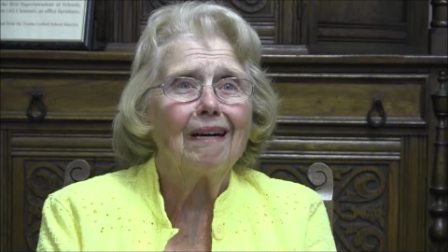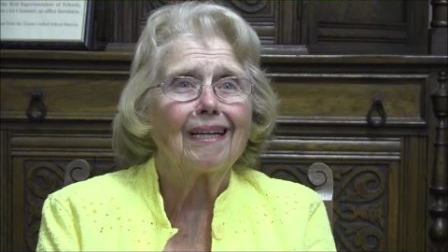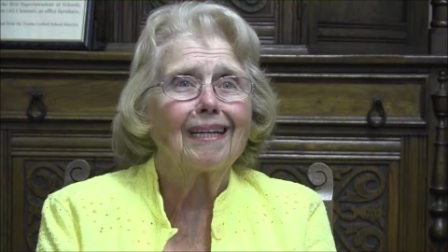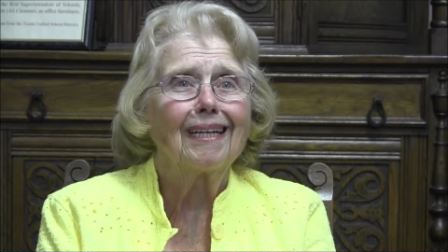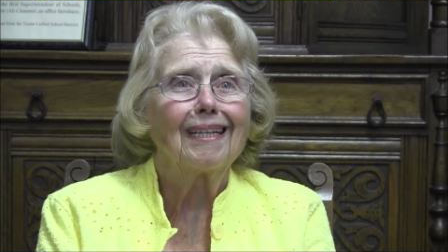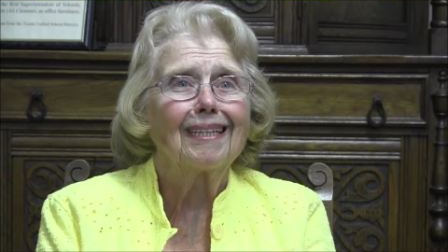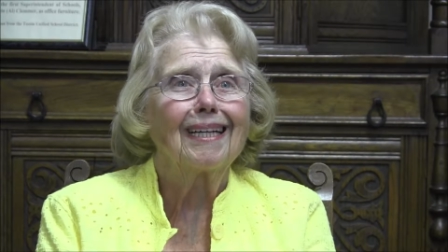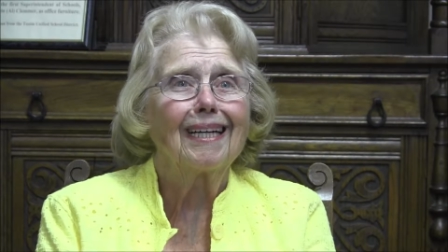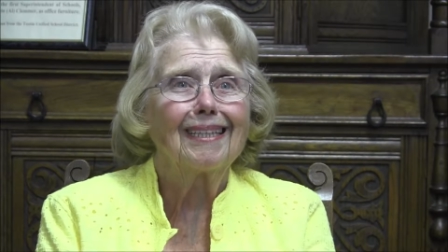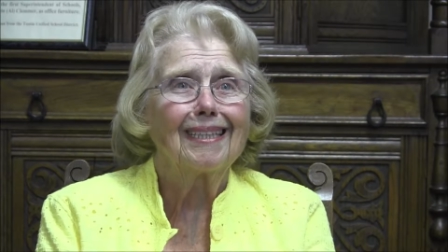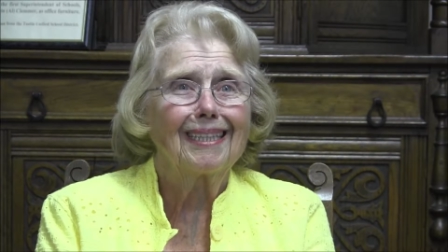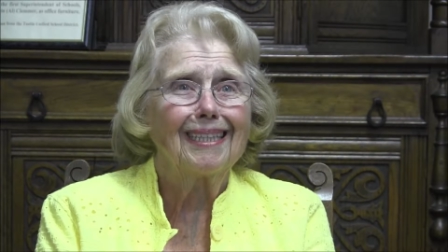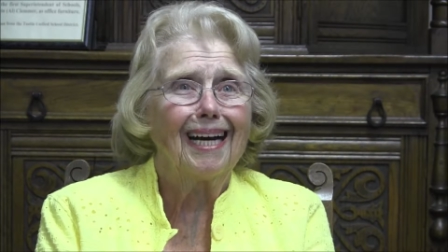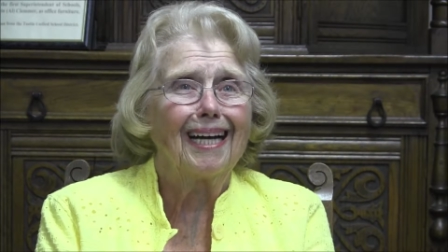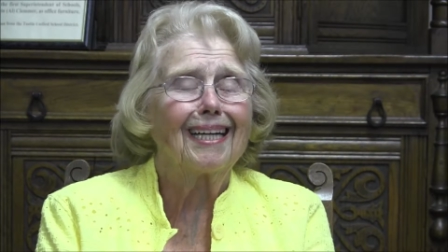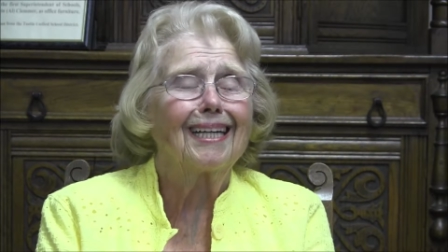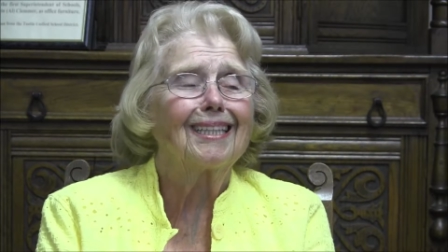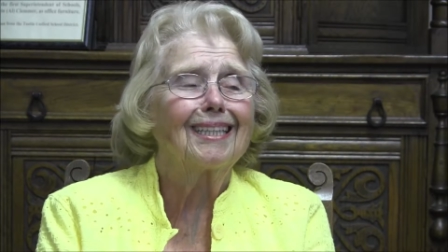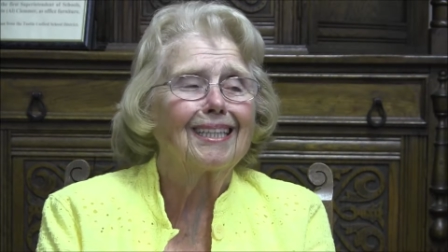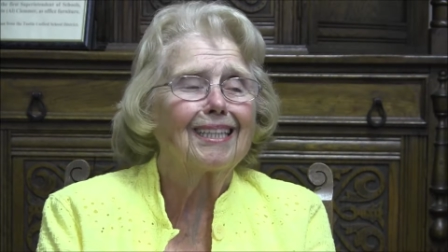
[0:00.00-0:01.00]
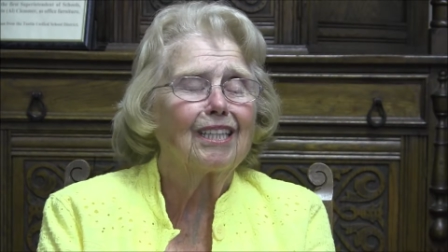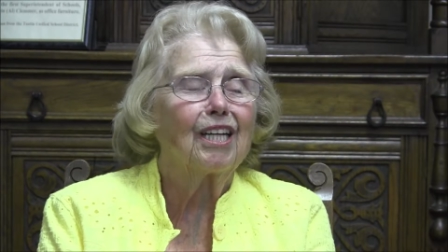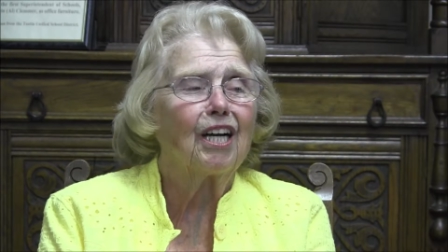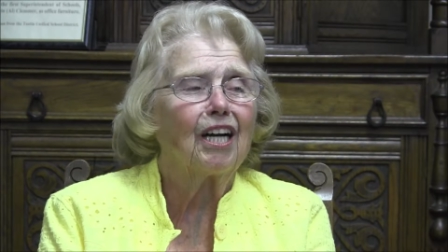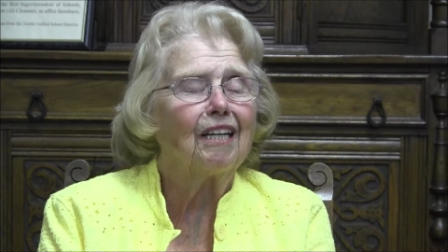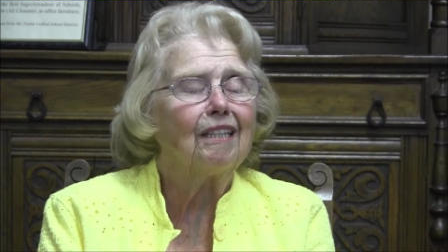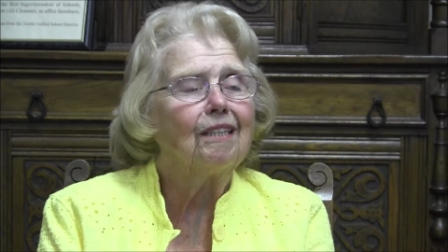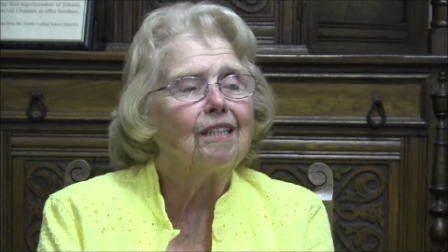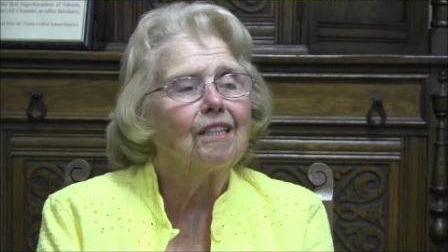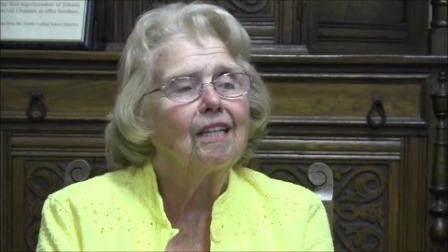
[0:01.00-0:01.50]
at an
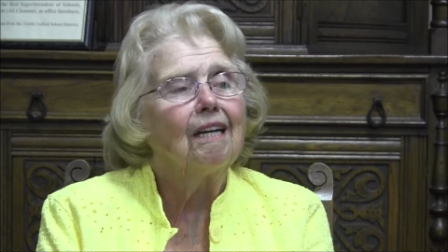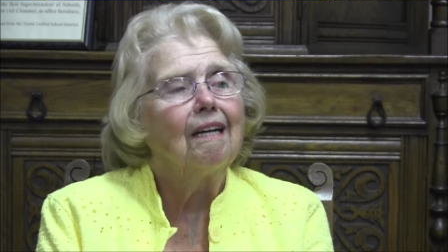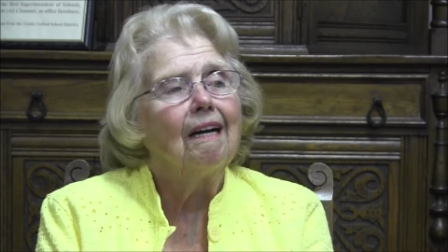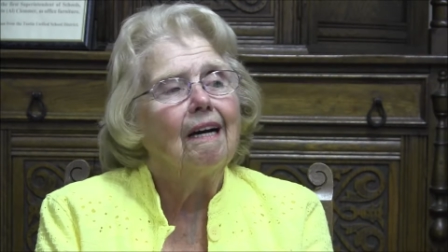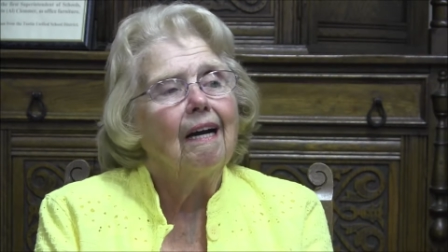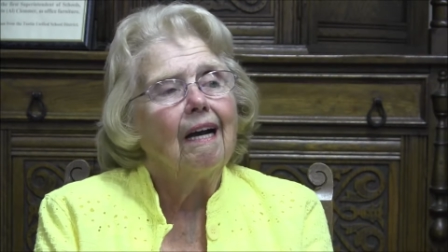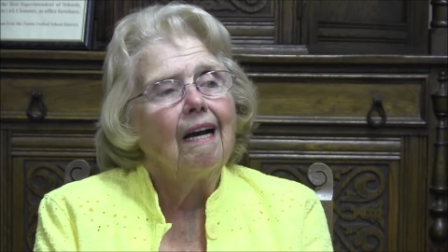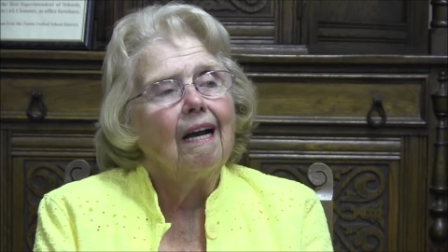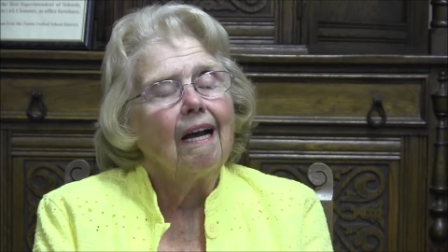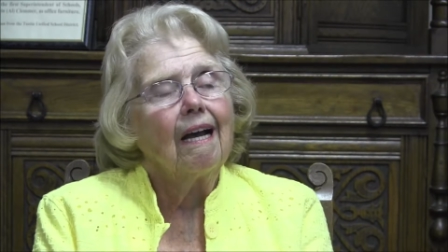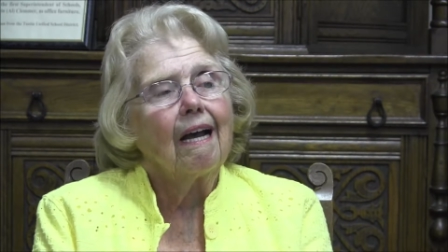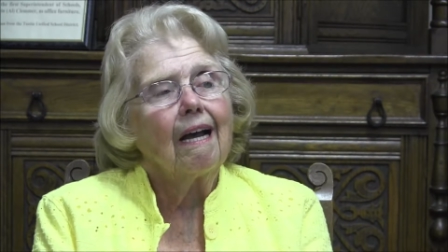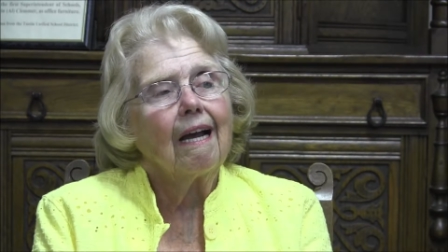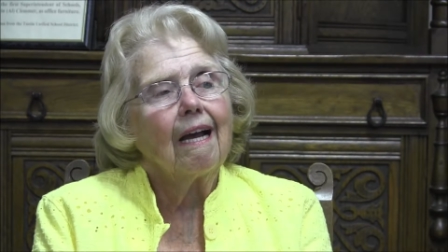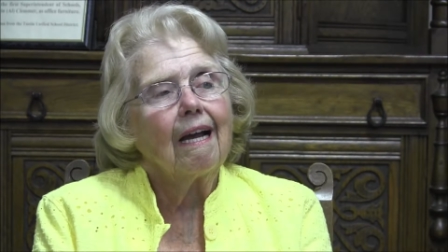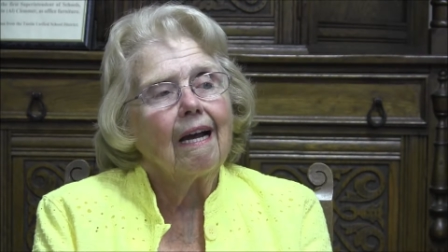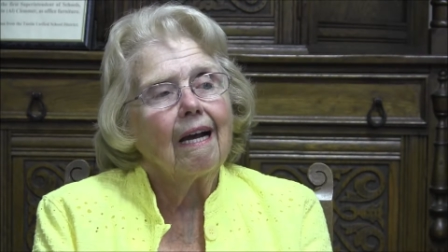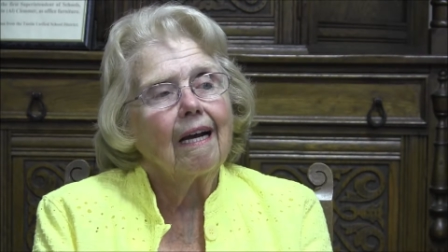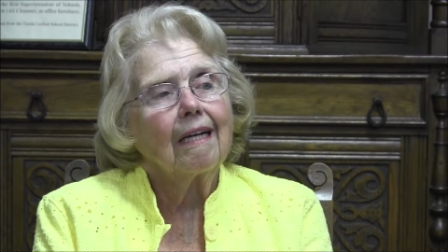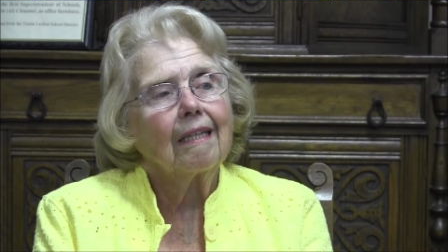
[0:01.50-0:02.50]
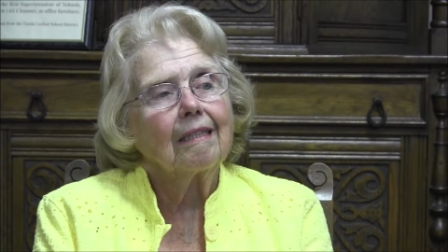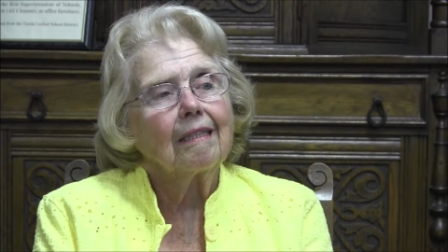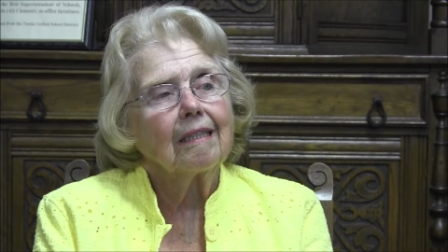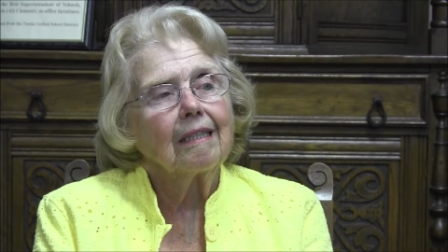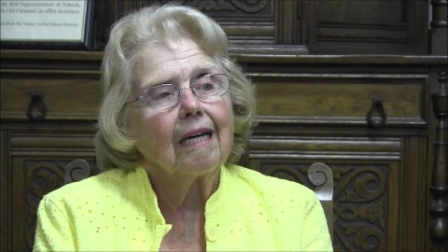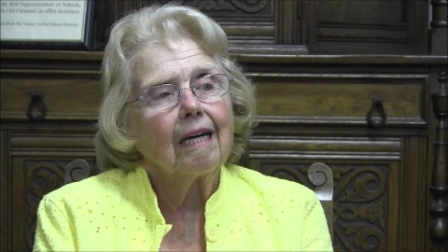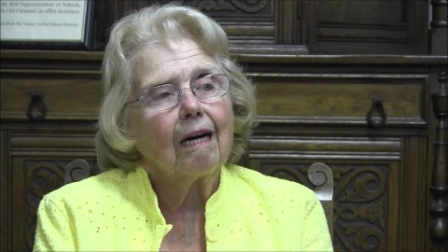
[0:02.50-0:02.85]
exchange, and